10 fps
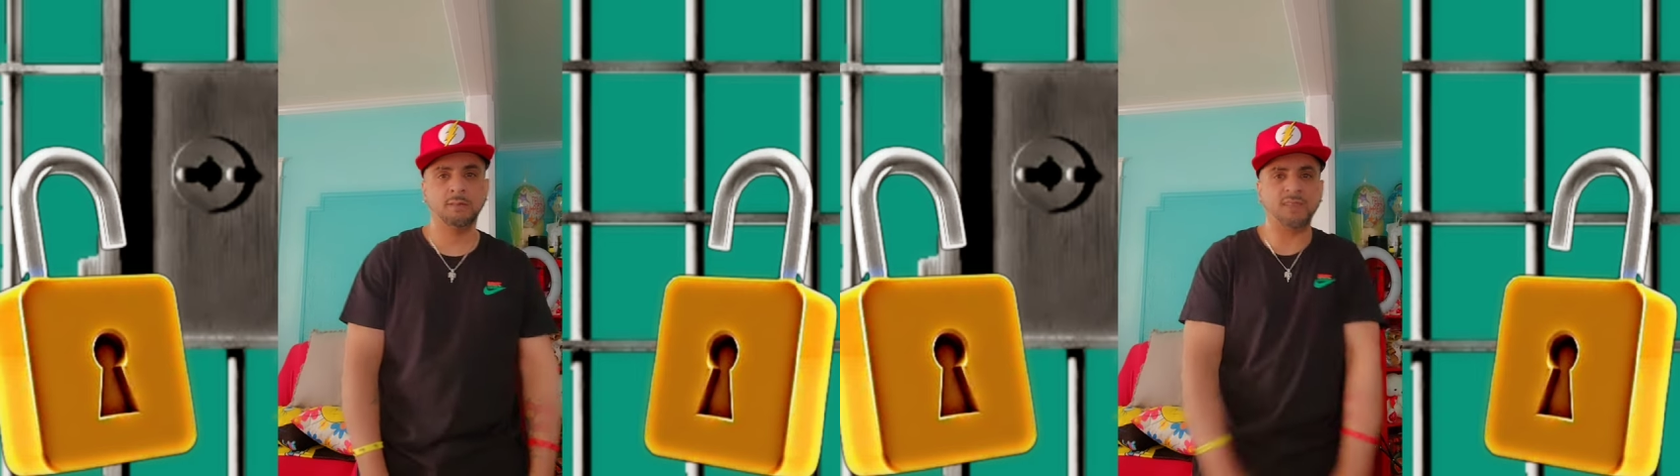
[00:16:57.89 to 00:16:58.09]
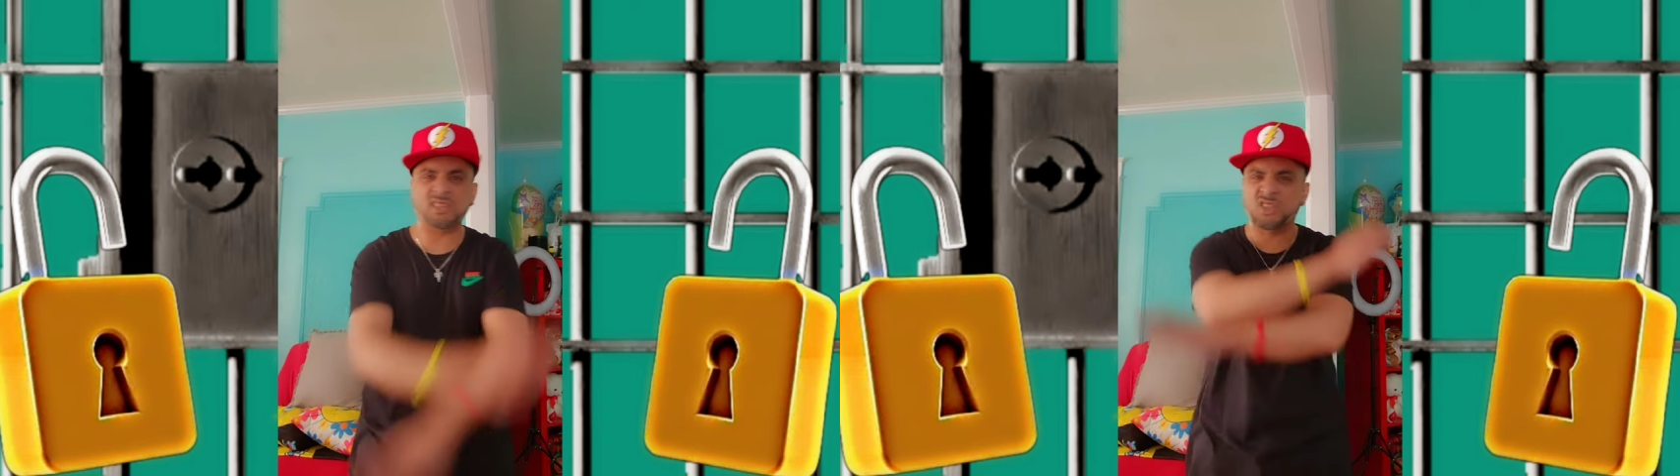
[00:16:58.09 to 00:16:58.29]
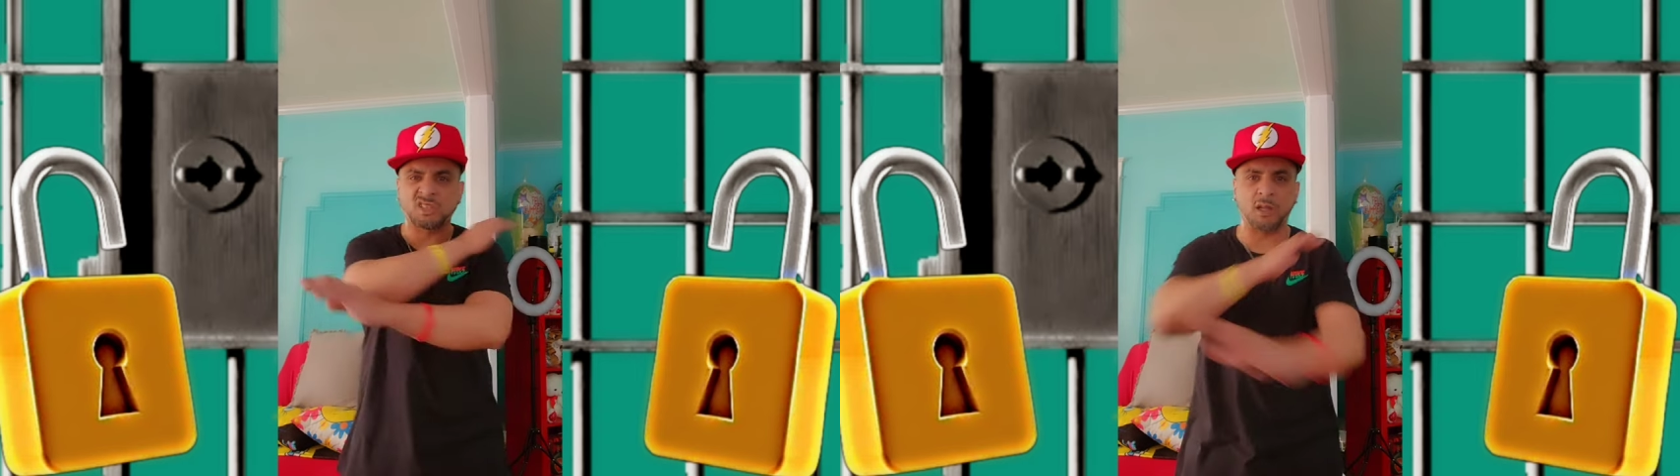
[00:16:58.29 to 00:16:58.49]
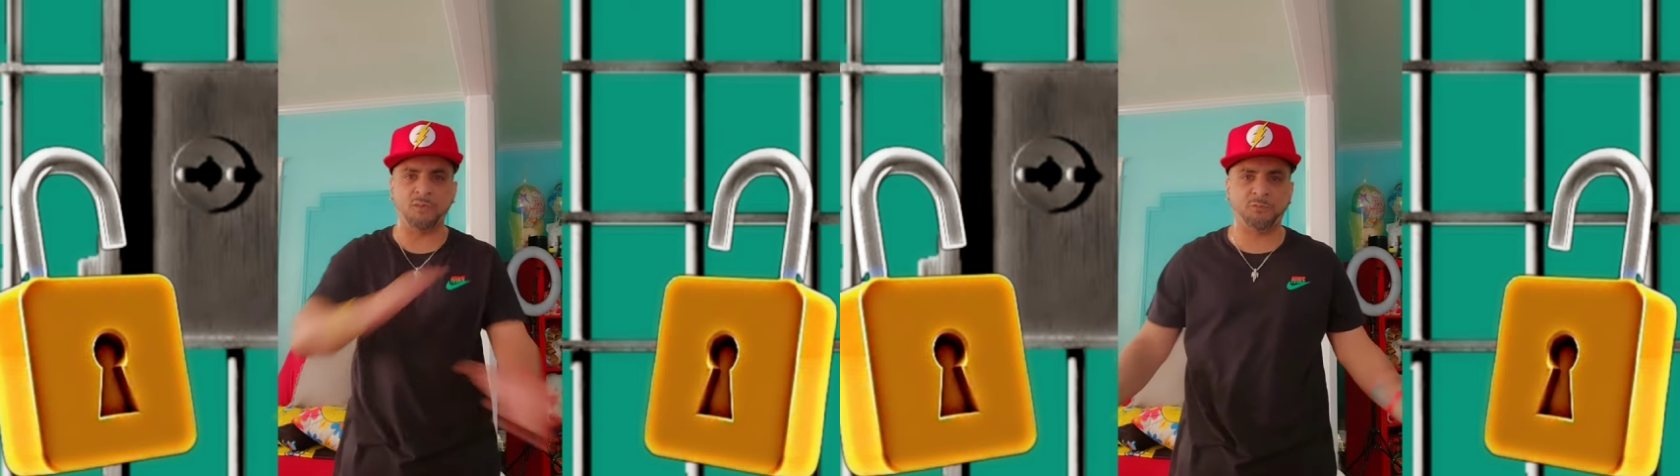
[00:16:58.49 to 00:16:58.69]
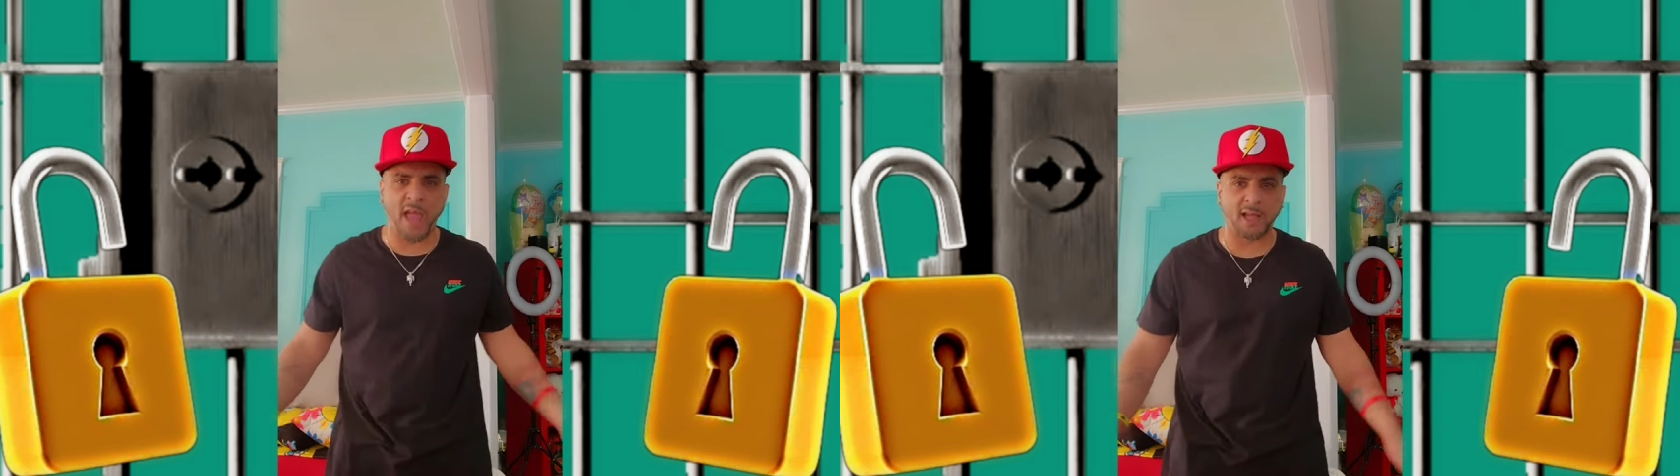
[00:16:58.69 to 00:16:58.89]
That's just a
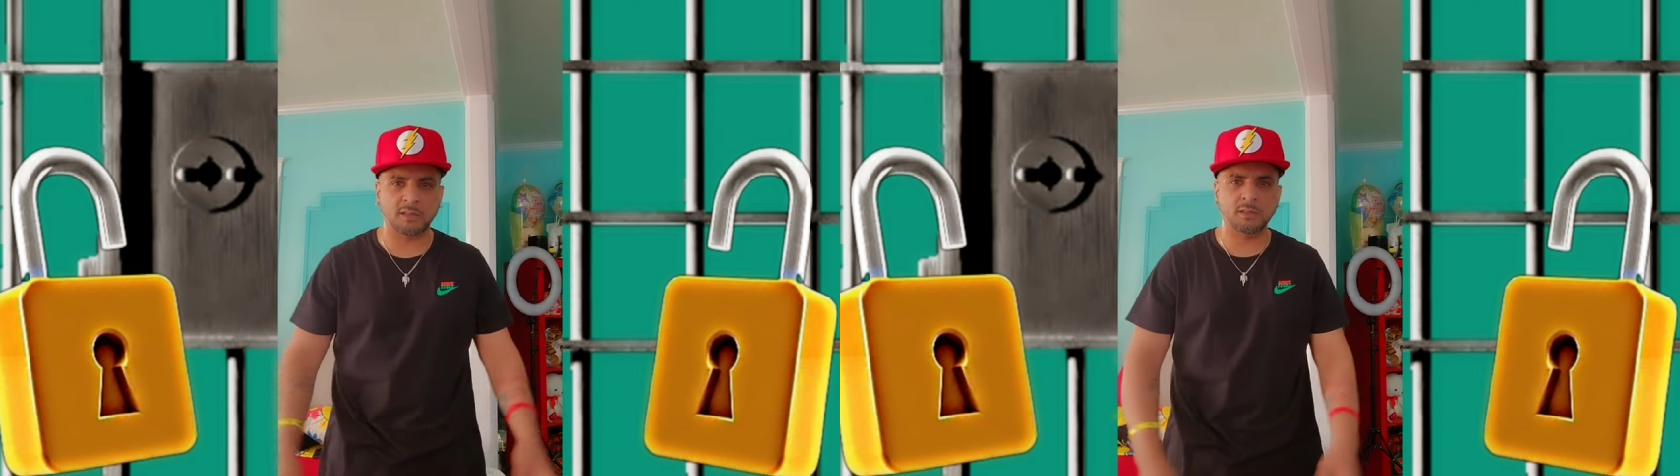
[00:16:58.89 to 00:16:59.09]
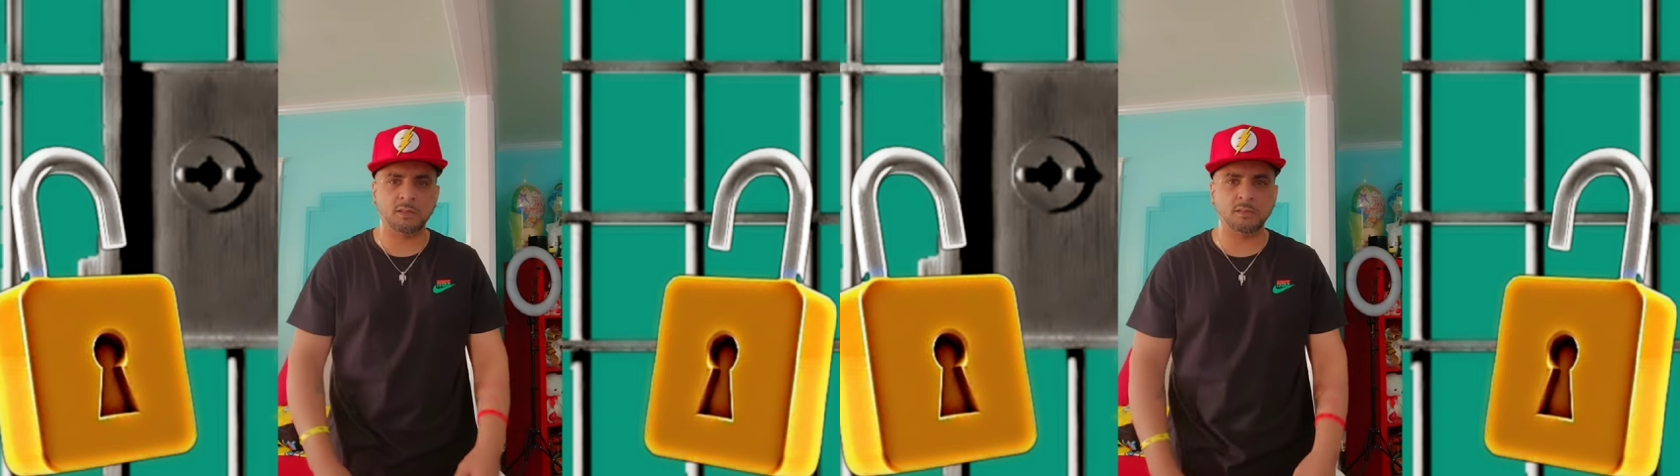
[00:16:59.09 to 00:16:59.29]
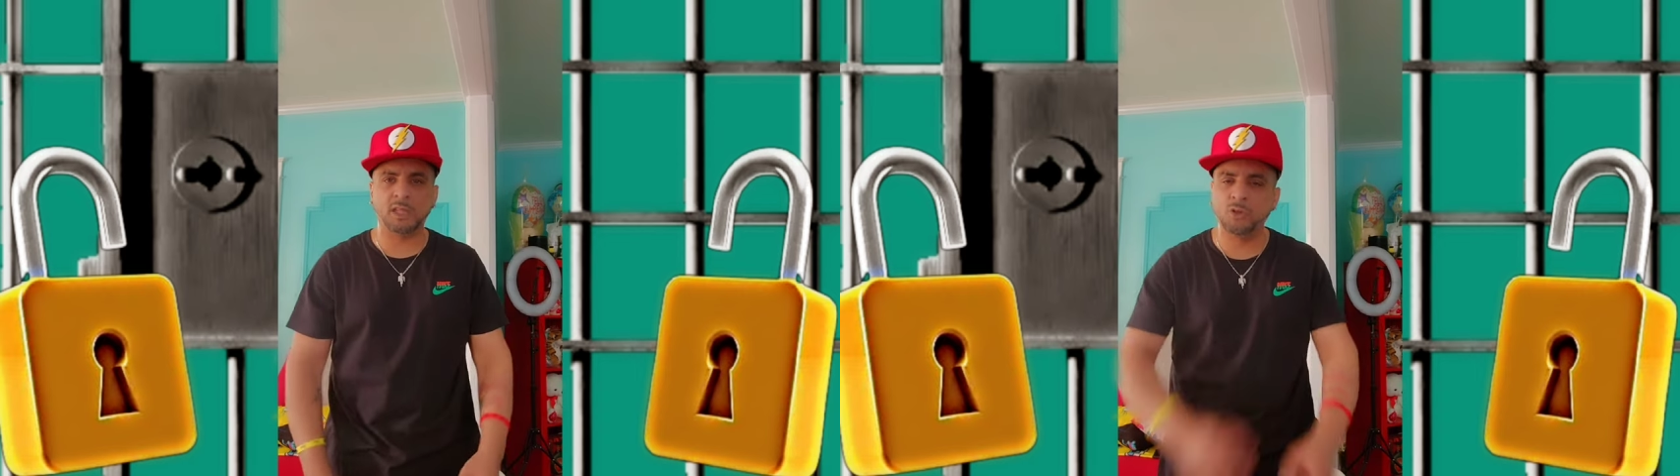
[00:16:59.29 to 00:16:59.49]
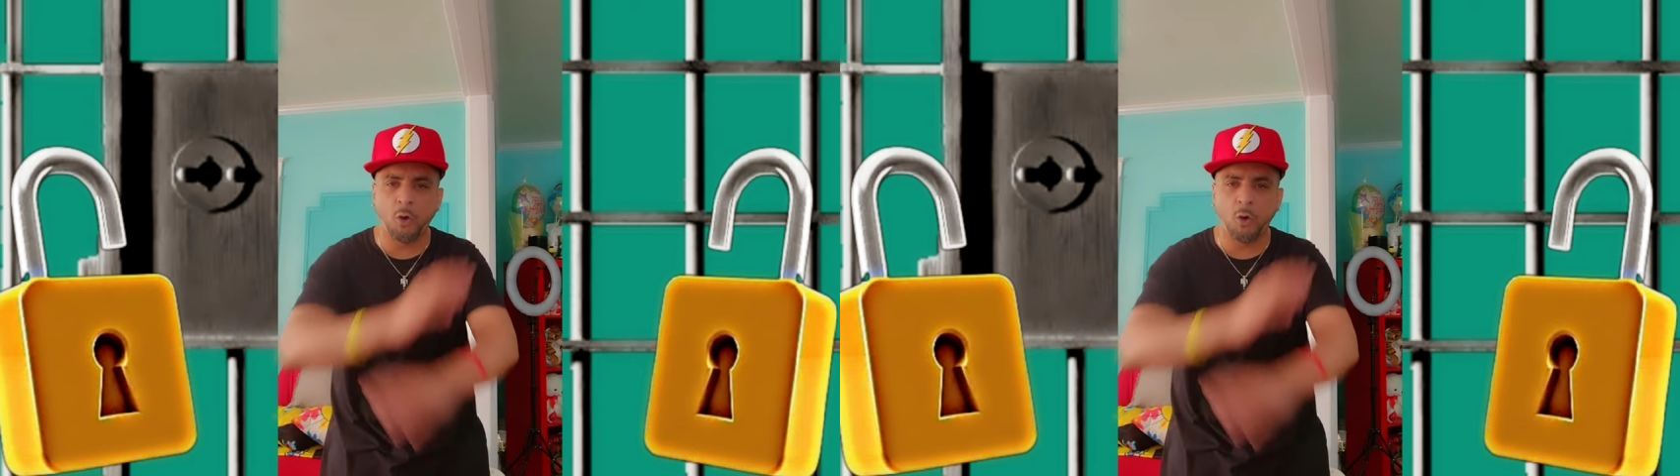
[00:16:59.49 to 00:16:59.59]
fact. Then